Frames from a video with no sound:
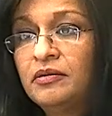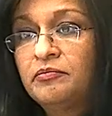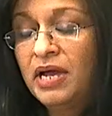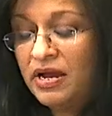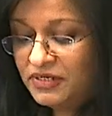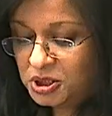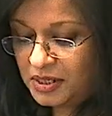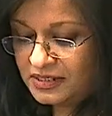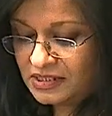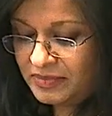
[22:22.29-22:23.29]
Mary
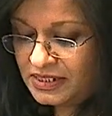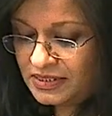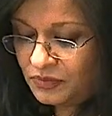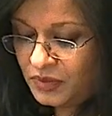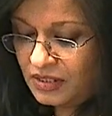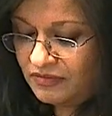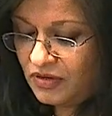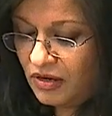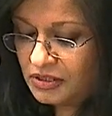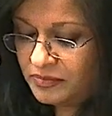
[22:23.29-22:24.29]
transmits the word of
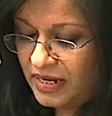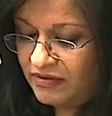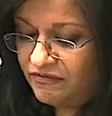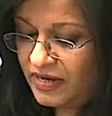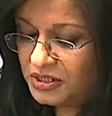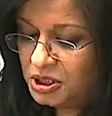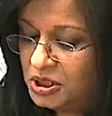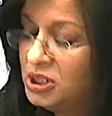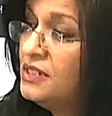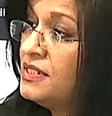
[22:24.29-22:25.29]
God made flesh
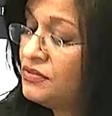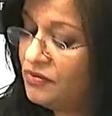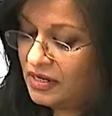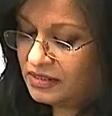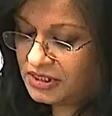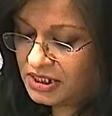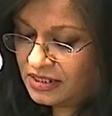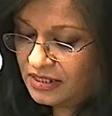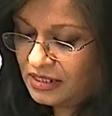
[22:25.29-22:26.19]
in Jesus Christ,